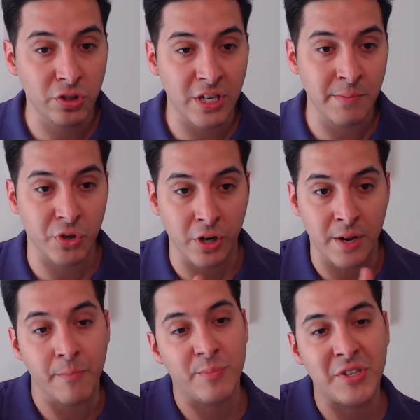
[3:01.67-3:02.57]
teams are
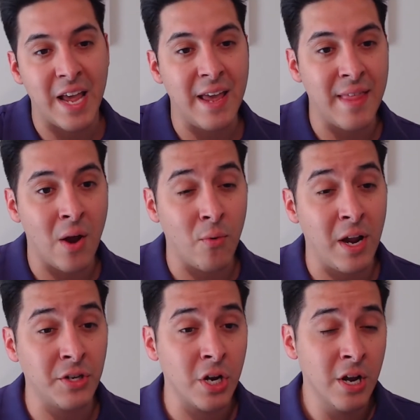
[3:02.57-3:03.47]
going to stay in that
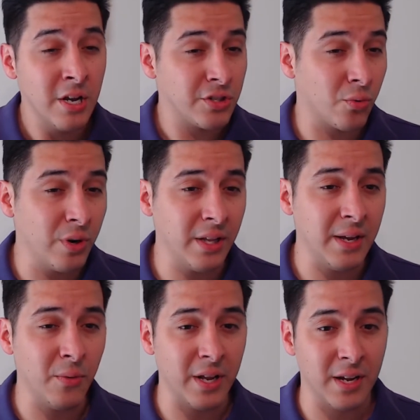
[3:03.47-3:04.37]
range. So
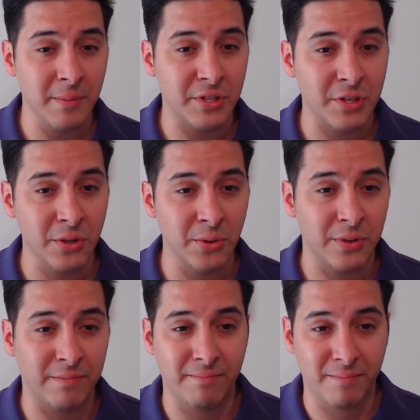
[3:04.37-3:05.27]
really, when it comes
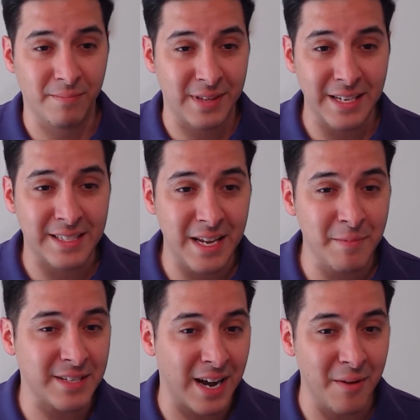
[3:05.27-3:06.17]
to this
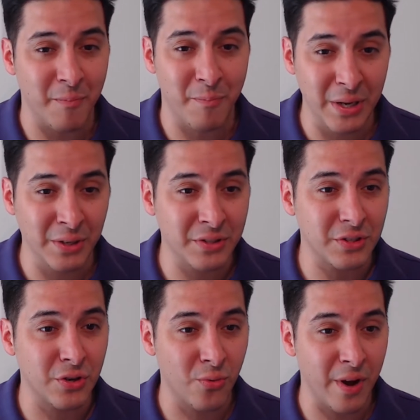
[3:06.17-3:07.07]
team is kind of
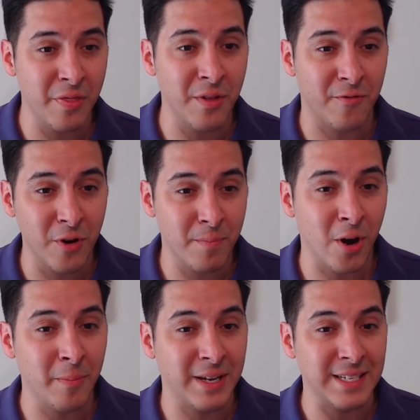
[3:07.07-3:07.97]
built to run the
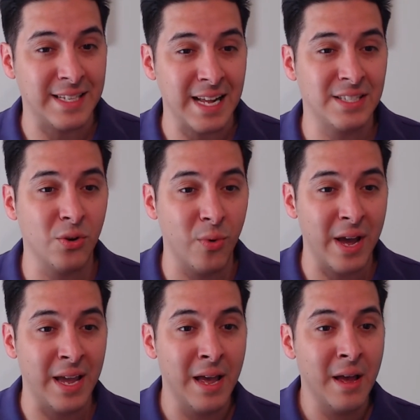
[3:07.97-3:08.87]
football because that's the
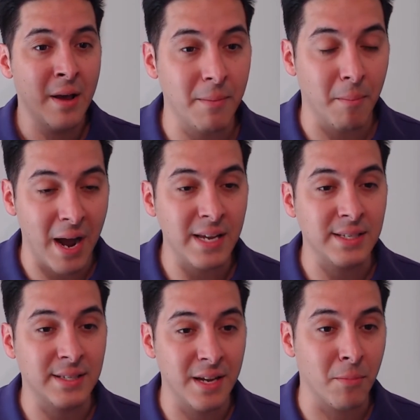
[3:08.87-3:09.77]
way
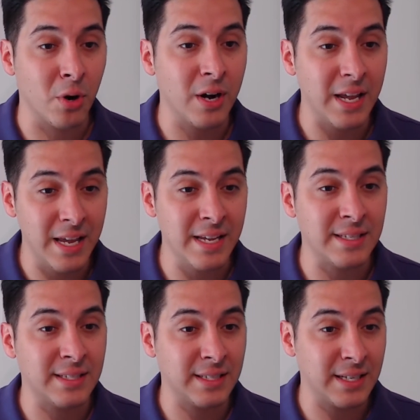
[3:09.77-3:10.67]
Mike Zimmer
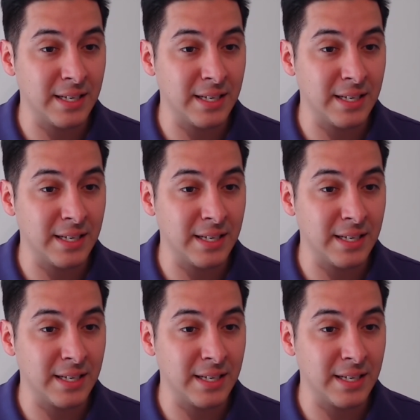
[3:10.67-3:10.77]
is